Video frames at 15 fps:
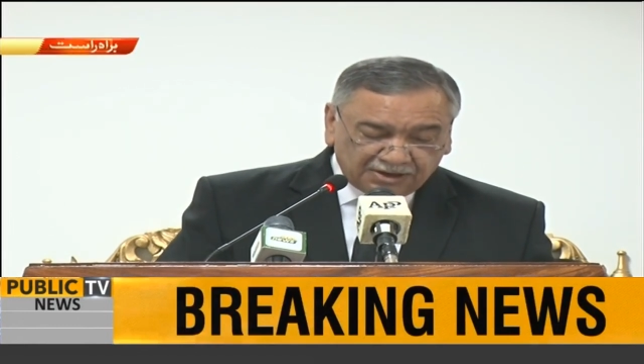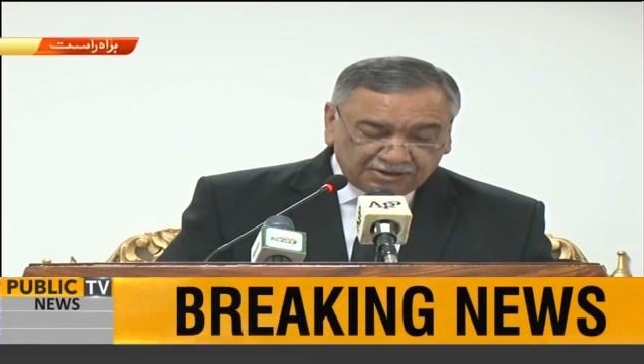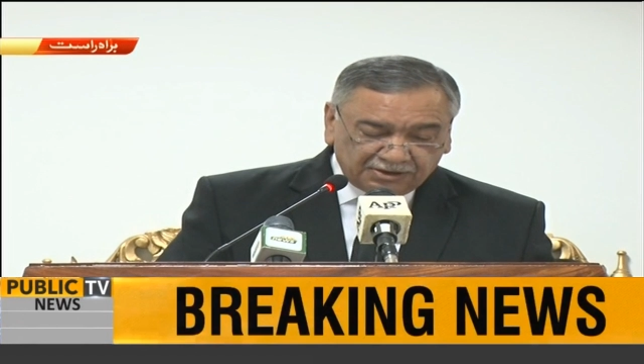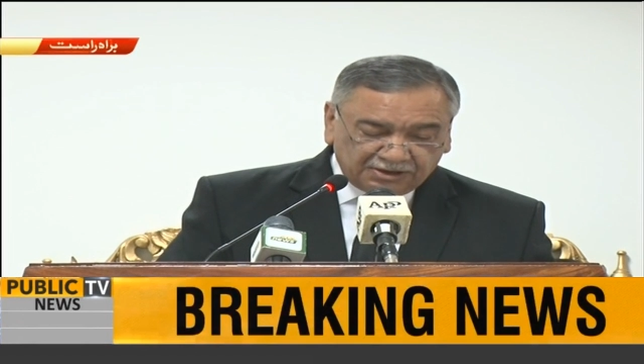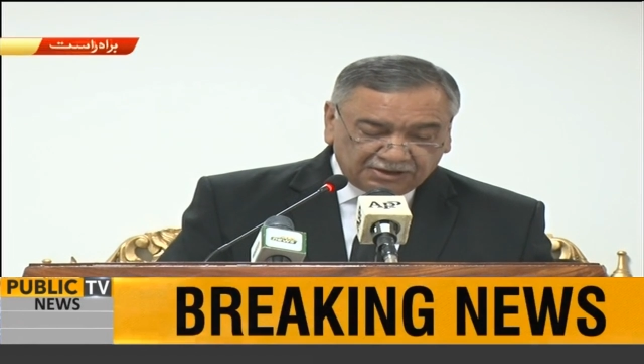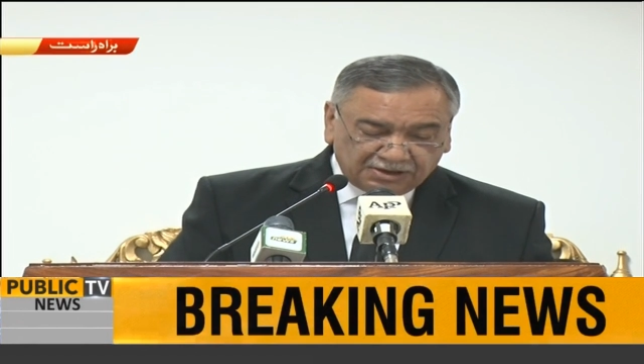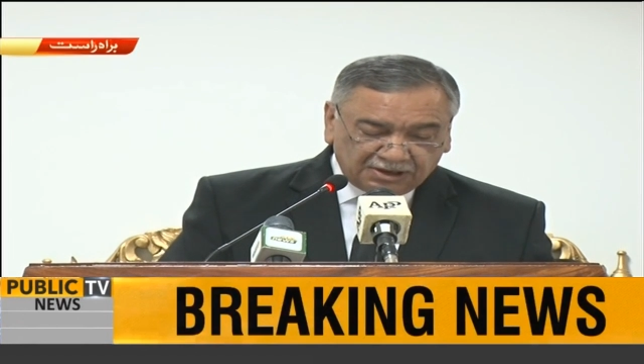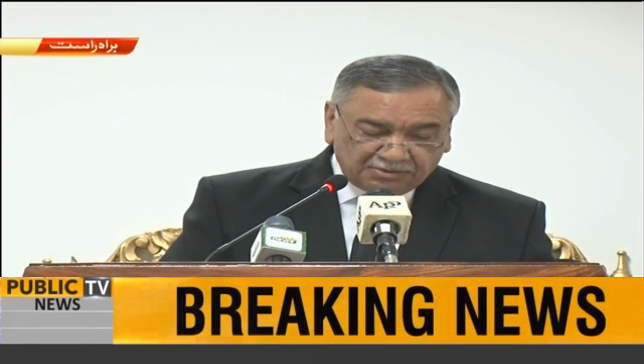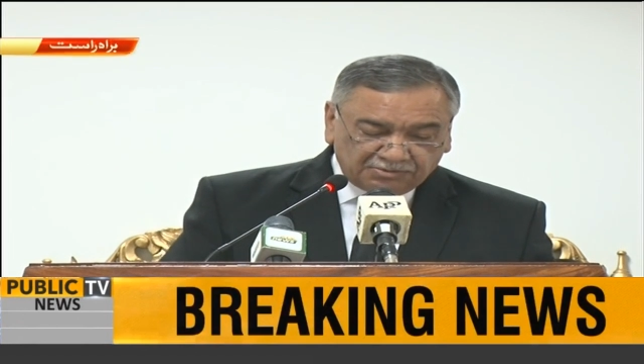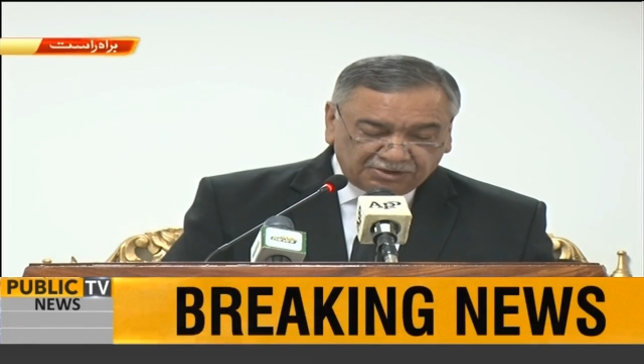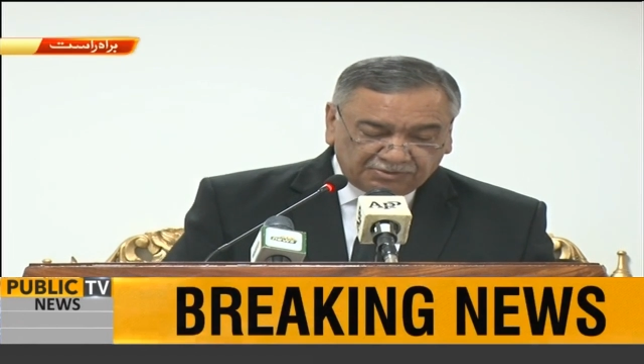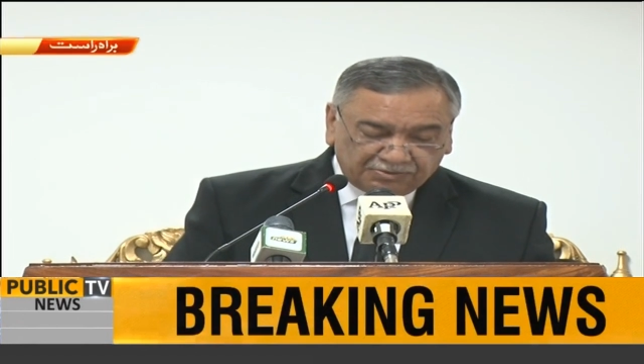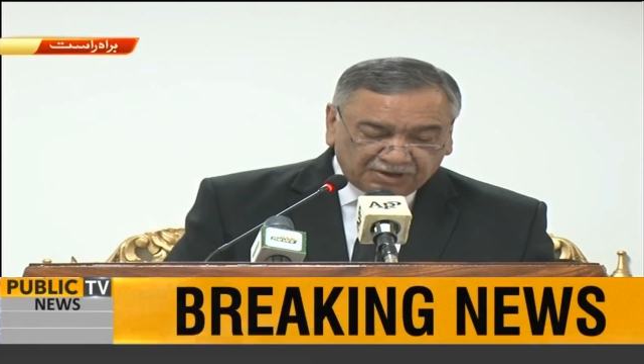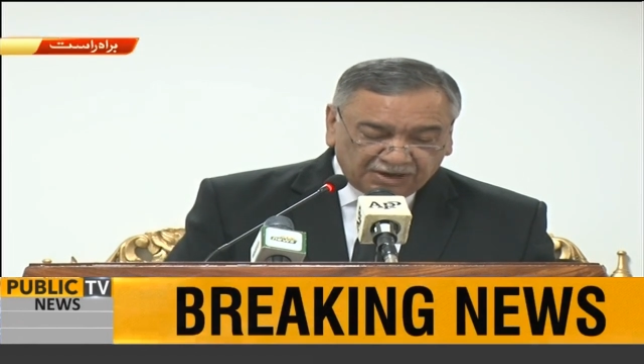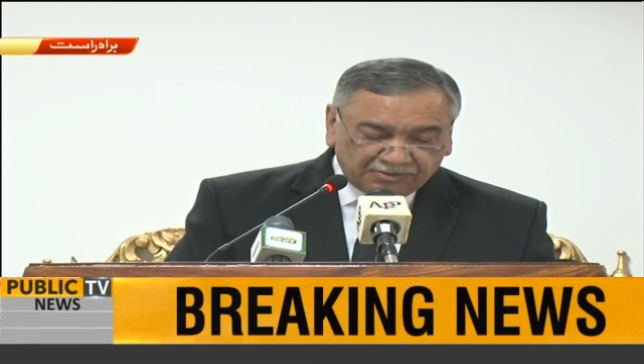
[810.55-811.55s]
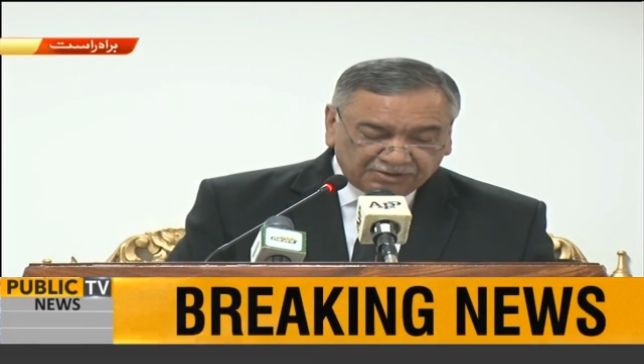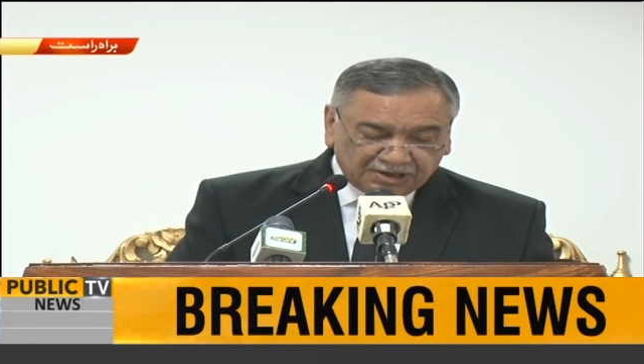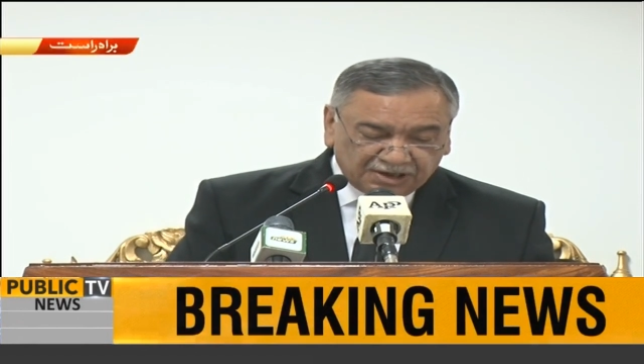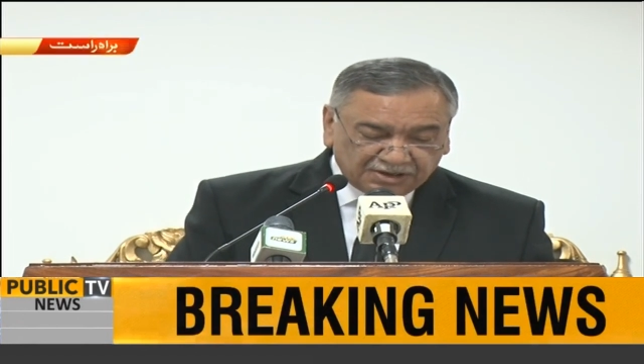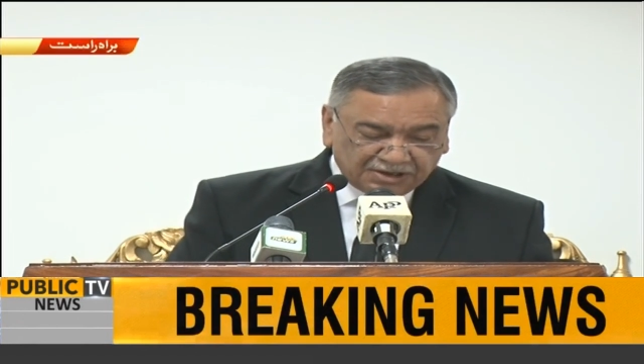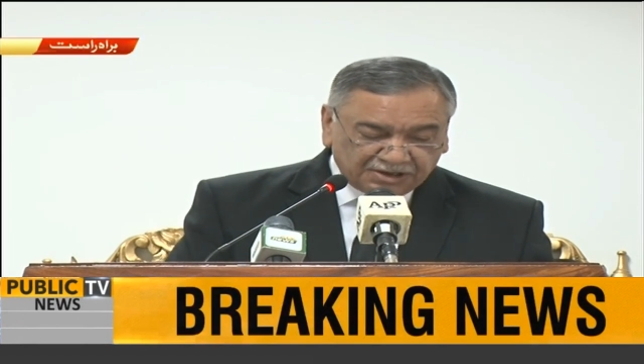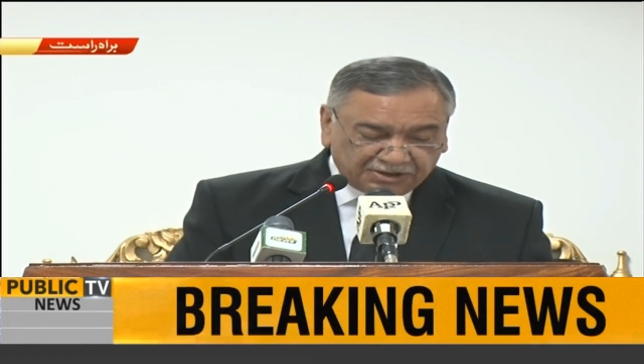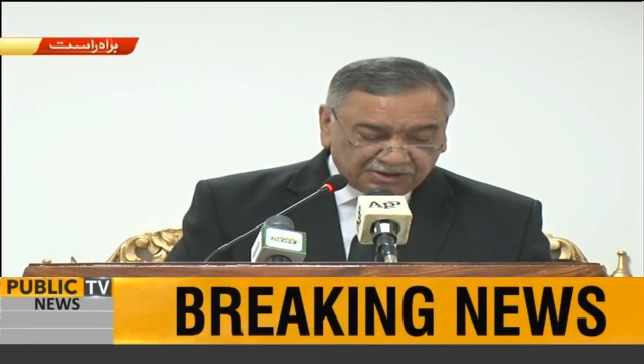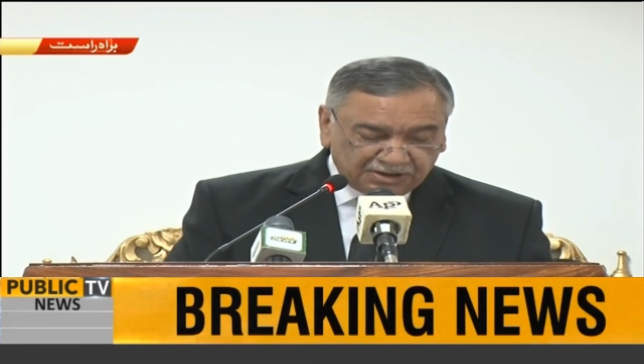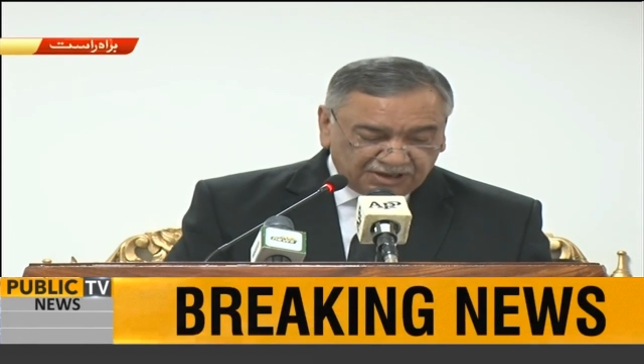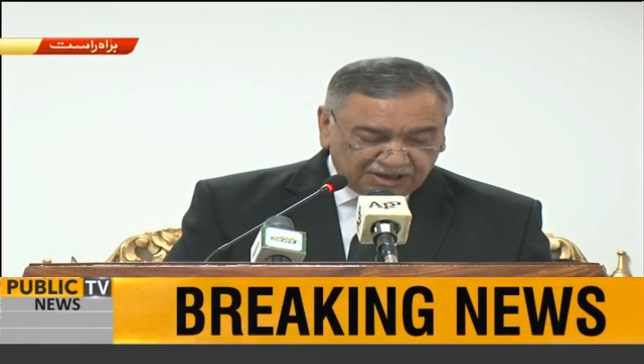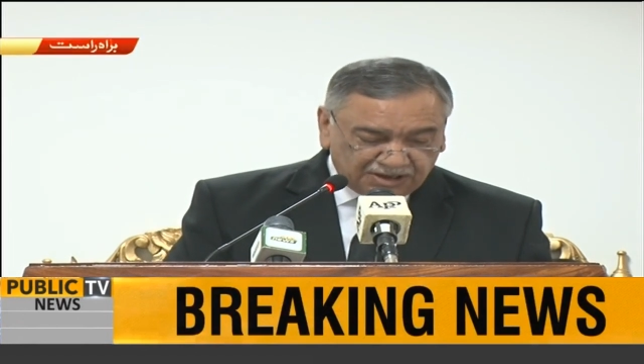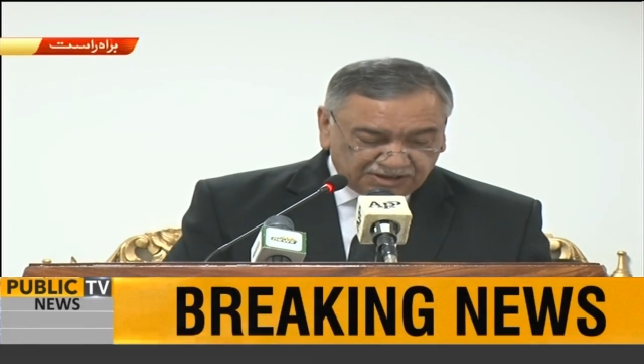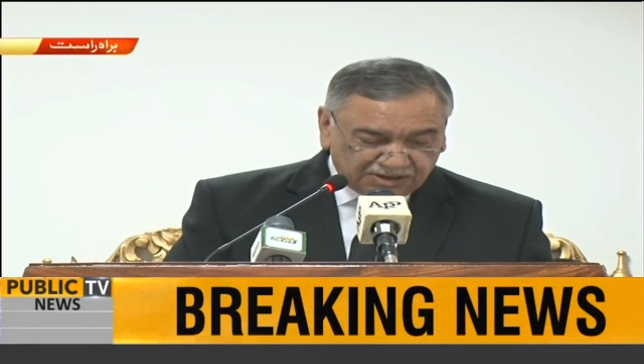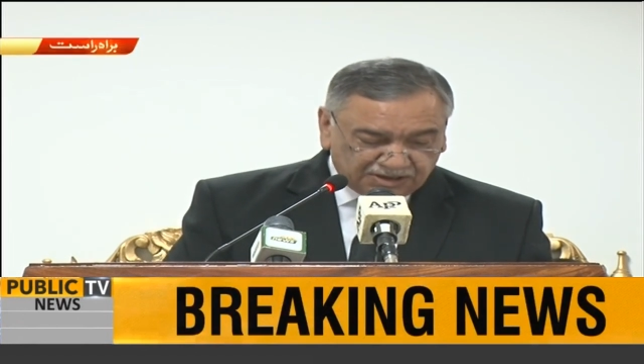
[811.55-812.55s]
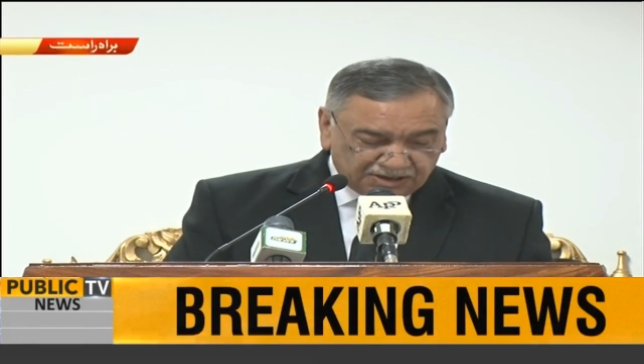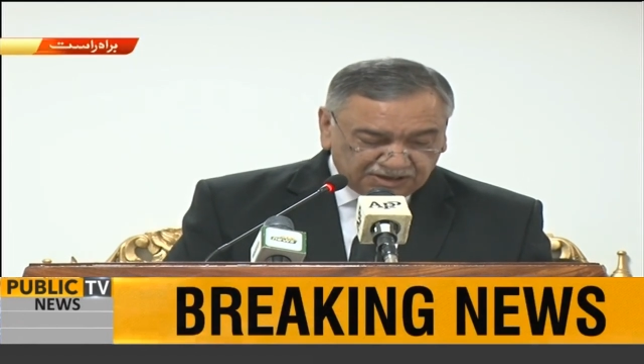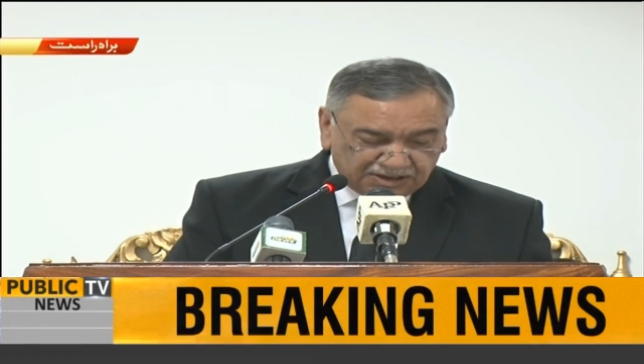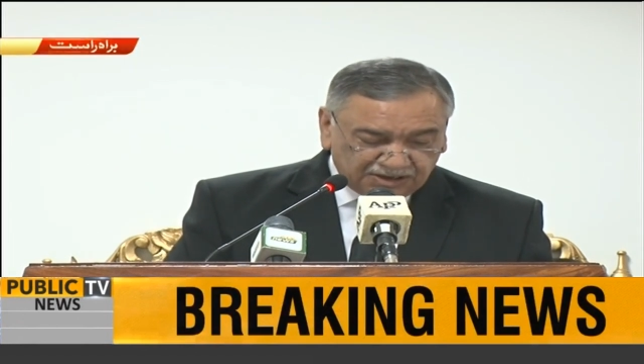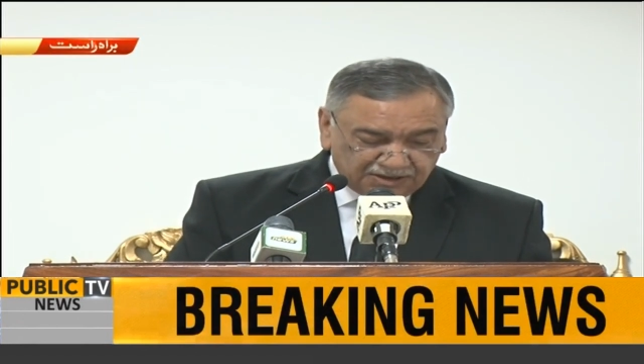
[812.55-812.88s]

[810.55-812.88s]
the German privatization agency.